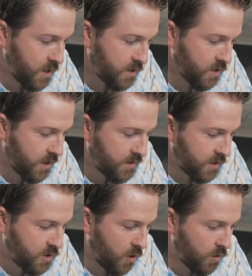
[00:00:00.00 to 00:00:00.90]
So that's
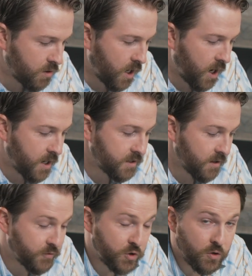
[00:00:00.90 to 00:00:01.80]
a total cost
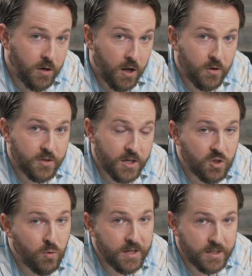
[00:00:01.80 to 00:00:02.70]
of
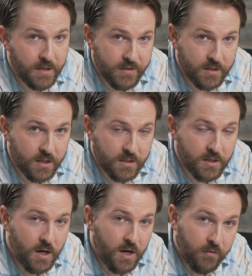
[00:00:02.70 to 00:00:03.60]

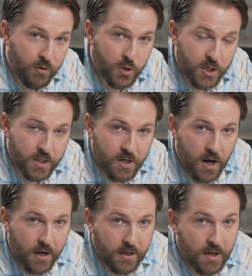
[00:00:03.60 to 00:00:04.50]
$2.27 for a gin and
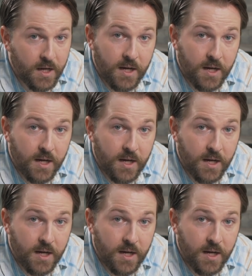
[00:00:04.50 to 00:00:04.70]
tonic.